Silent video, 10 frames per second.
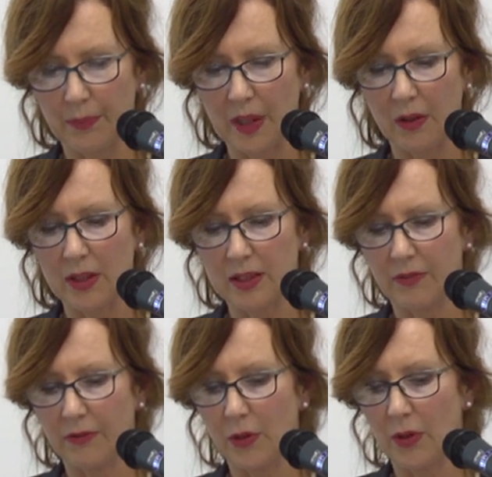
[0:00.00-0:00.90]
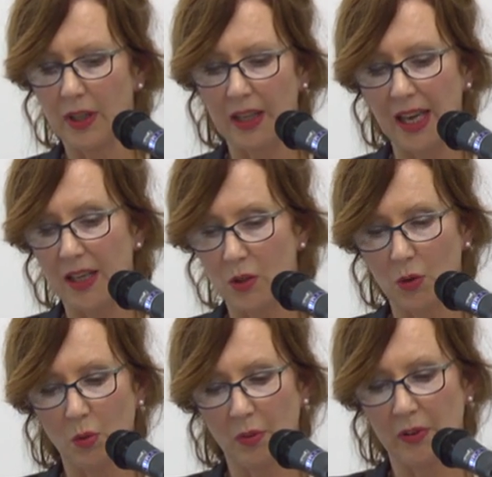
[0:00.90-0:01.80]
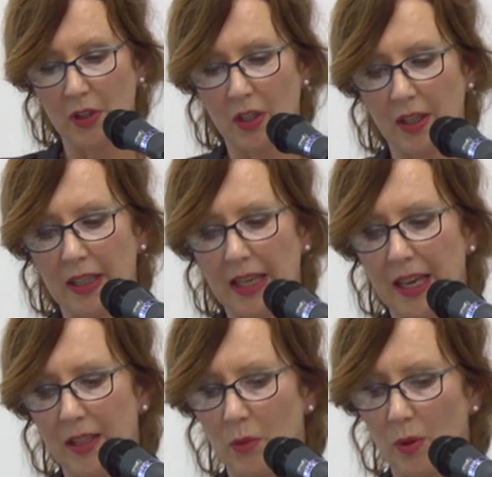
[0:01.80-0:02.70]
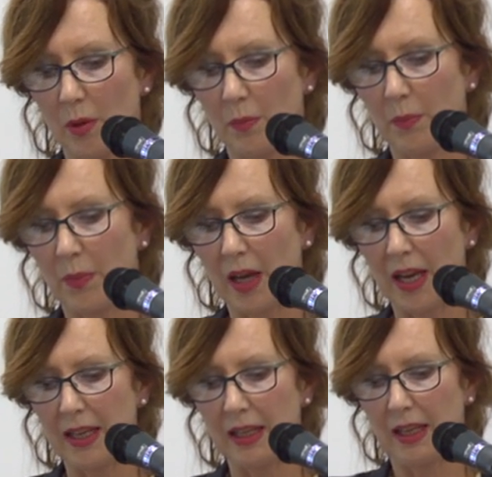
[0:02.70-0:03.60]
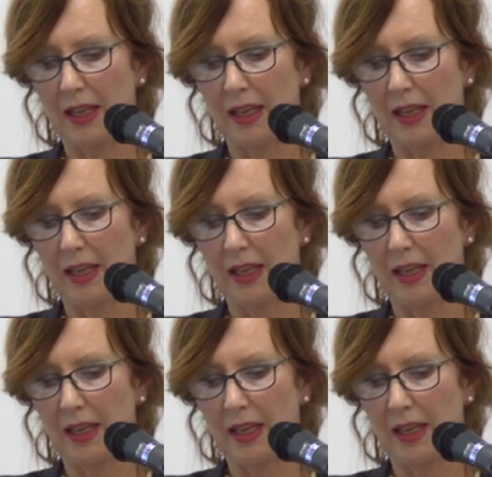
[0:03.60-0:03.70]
There is a further catch-all provision in the Act whereby